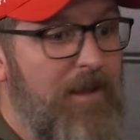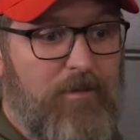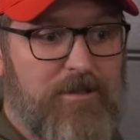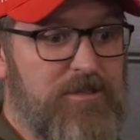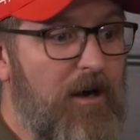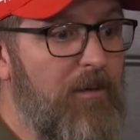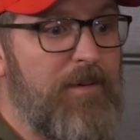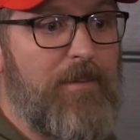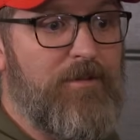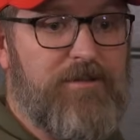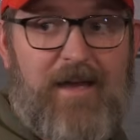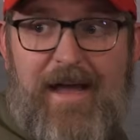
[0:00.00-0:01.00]
He wants all
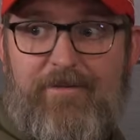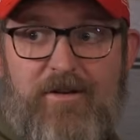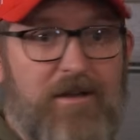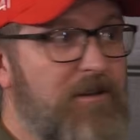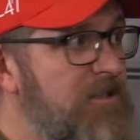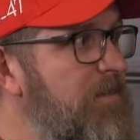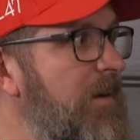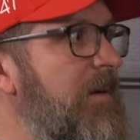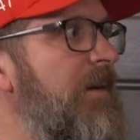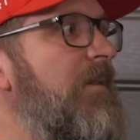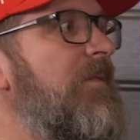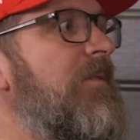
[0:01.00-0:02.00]
people to have a good experience.